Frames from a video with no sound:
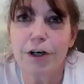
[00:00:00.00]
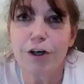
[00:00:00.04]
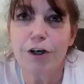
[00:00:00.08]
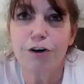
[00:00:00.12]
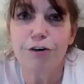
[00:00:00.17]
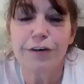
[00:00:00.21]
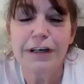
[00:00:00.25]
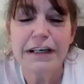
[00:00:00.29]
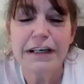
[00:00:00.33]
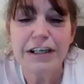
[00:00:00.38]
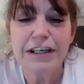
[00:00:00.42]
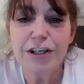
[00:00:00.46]

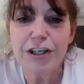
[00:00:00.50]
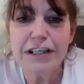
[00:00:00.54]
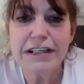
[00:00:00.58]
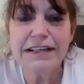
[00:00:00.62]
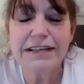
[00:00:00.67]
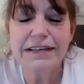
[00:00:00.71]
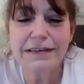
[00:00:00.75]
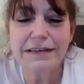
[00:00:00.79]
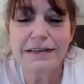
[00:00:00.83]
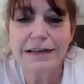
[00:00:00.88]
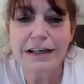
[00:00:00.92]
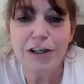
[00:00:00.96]

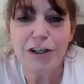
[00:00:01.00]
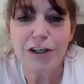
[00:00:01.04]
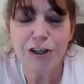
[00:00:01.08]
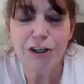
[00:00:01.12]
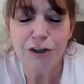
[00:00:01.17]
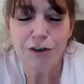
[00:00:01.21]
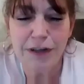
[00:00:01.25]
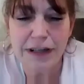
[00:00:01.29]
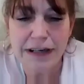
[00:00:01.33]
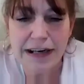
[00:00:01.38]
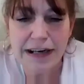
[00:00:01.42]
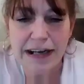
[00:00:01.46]
egregious
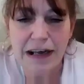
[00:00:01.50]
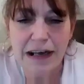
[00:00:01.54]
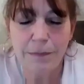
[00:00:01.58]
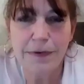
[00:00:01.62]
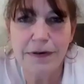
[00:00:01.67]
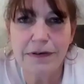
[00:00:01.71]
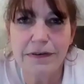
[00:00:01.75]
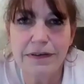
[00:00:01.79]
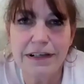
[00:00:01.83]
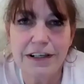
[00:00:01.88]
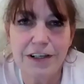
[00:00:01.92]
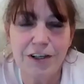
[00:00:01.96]
issue that
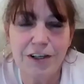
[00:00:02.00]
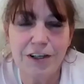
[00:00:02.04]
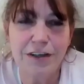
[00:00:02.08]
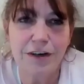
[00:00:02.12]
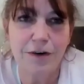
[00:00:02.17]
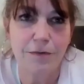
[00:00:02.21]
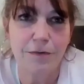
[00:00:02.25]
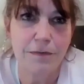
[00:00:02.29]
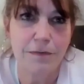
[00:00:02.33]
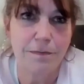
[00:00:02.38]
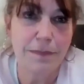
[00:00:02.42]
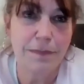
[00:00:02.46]
happened, such as,
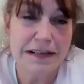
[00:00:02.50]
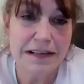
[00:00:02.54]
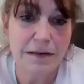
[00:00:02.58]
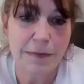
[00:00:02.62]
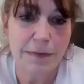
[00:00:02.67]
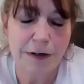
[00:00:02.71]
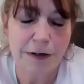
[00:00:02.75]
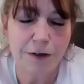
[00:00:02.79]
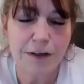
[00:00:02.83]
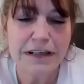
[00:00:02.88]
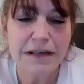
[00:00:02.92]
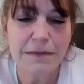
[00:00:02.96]

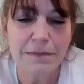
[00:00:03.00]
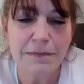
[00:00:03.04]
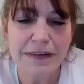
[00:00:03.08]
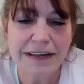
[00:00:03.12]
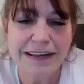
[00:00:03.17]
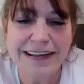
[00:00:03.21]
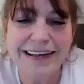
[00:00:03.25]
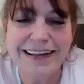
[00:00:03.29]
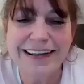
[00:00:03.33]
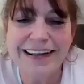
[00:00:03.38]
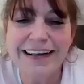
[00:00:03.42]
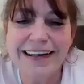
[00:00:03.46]
embezzlement or
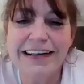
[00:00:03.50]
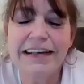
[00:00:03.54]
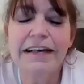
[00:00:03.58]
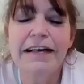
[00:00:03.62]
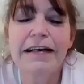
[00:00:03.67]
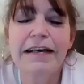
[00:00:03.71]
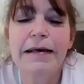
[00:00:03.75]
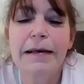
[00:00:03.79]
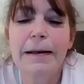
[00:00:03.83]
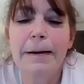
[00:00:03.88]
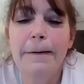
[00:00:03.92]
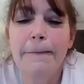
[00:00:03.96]
something like that.
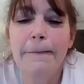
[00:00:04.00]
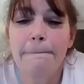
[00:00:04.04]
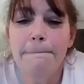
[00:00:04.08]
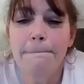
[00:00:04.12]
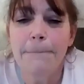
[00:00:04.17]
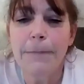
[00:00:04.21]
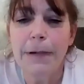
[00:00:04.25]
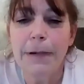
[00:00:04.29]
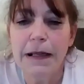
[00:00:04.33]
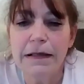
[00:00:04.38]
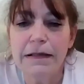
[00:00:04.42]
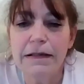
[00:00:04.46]

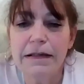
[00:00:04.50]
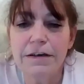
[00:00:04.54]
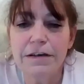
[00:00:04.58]
But